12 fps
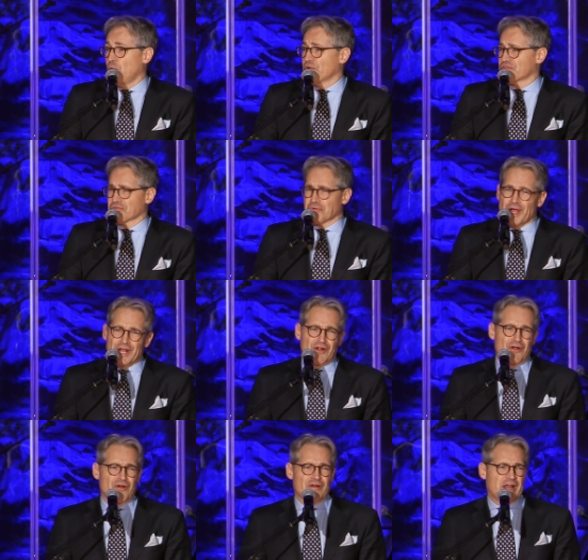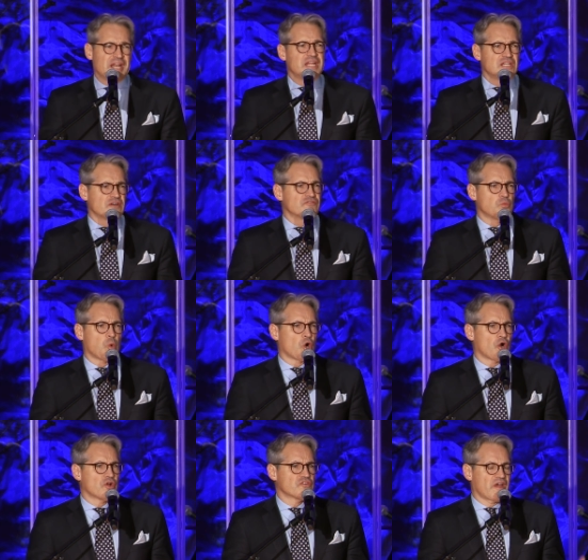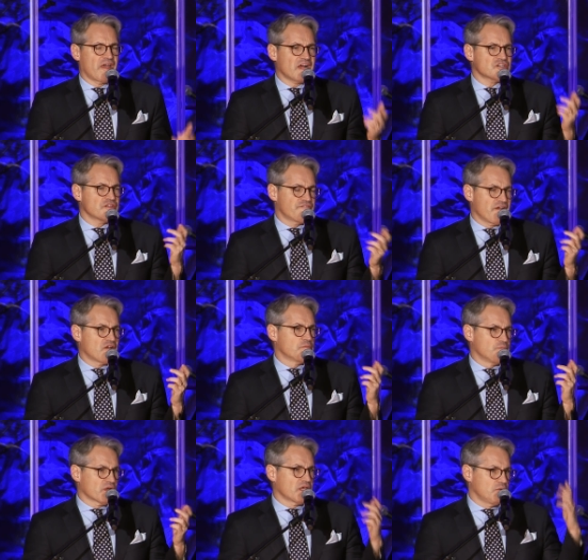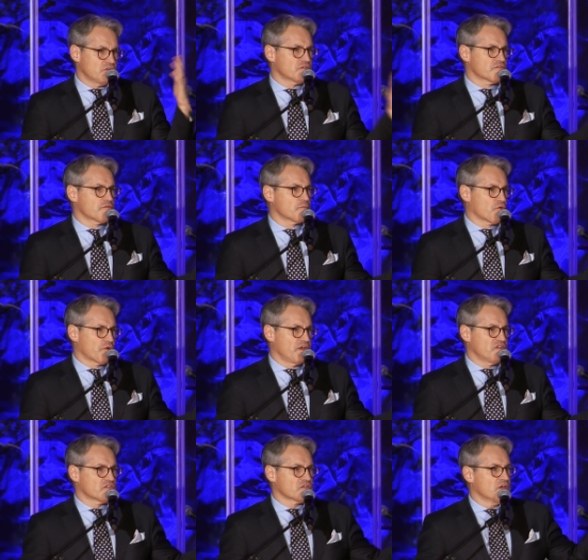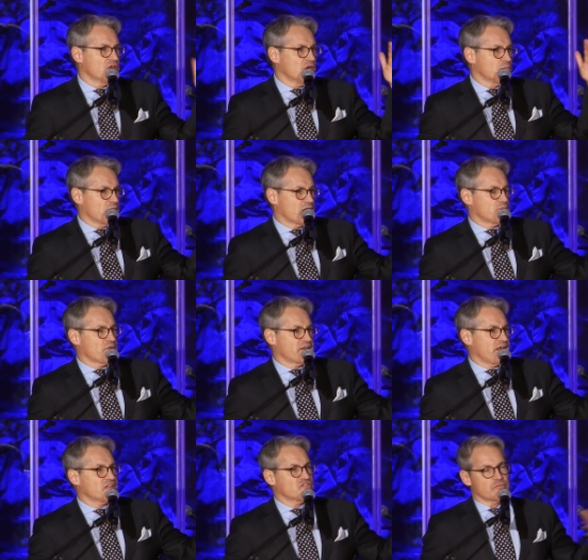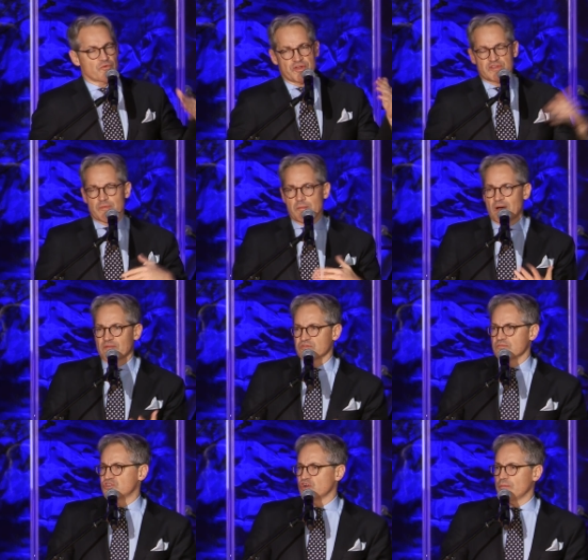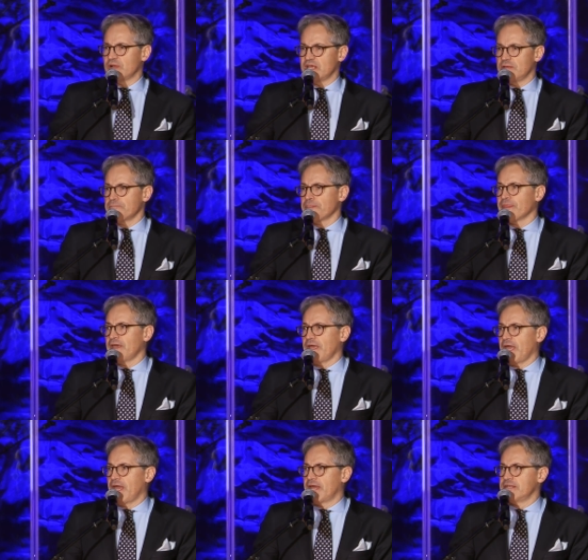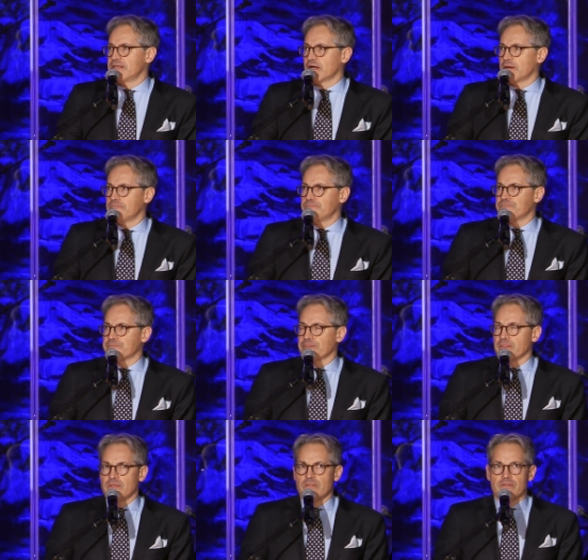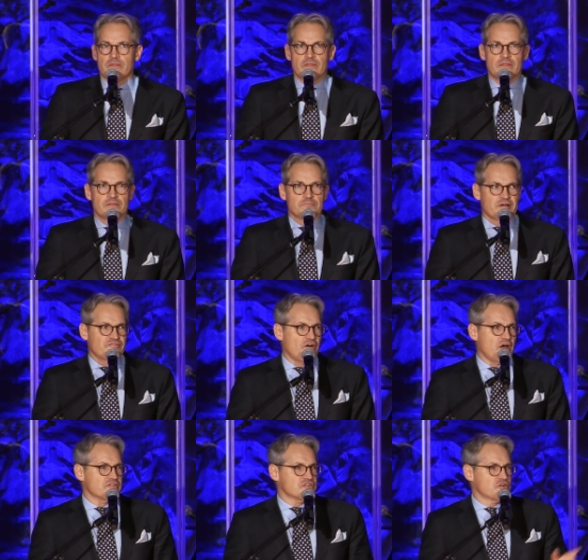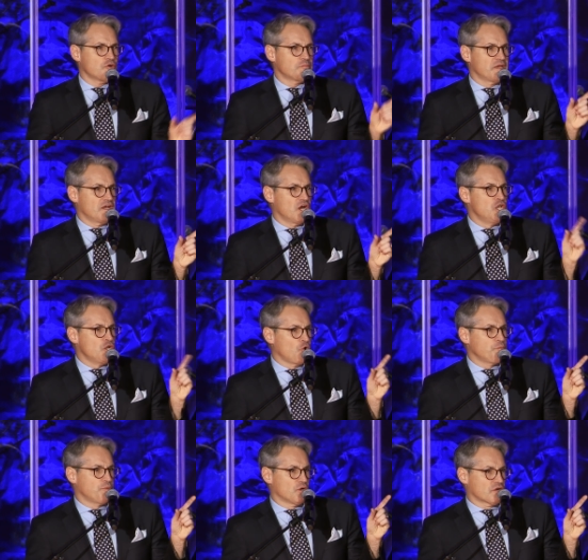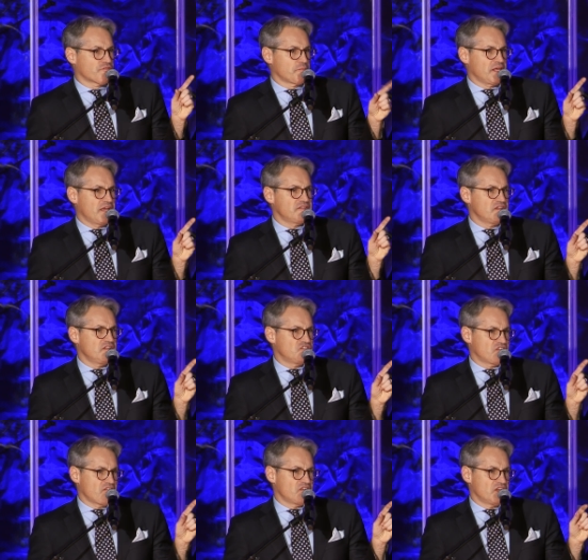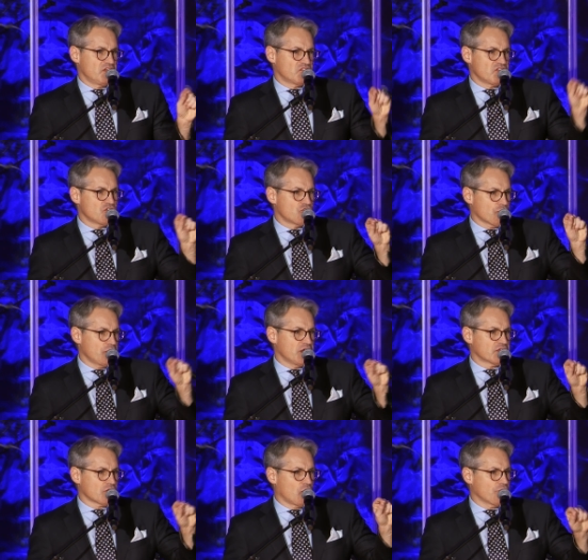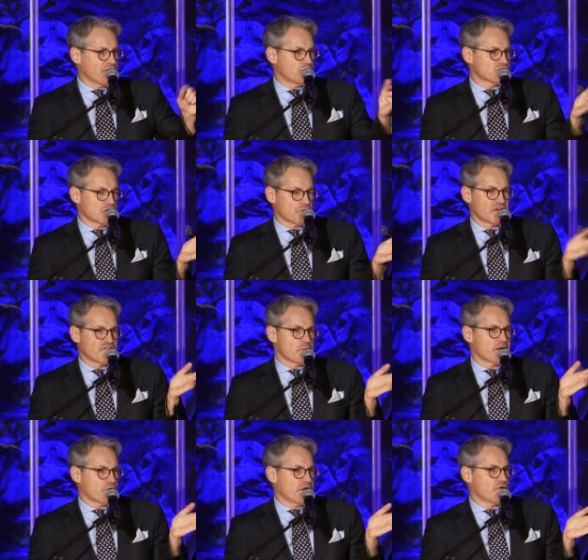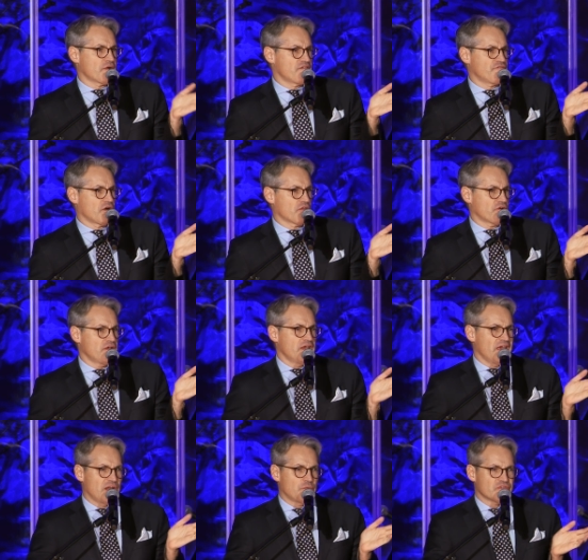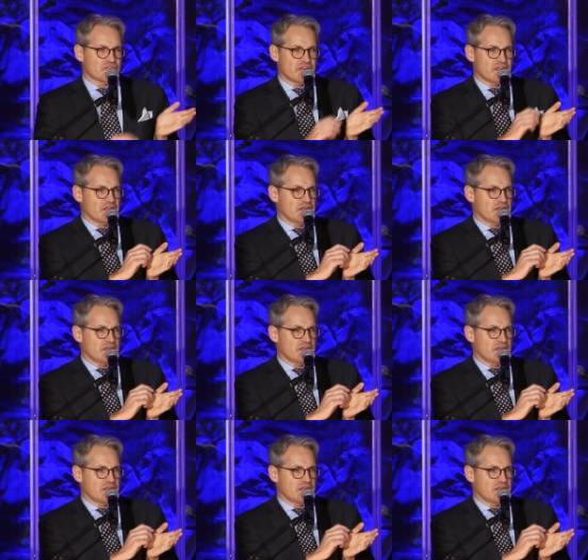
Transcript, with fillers: was a writer, and he loved words. I actually found a book, he was from Greece, my, my dad's from Greece, my mom's from Germany, and um, my father showed me a notebook from the eighteen seventies in Greek. The whole thing was in Greek for my great-grandfather, and it was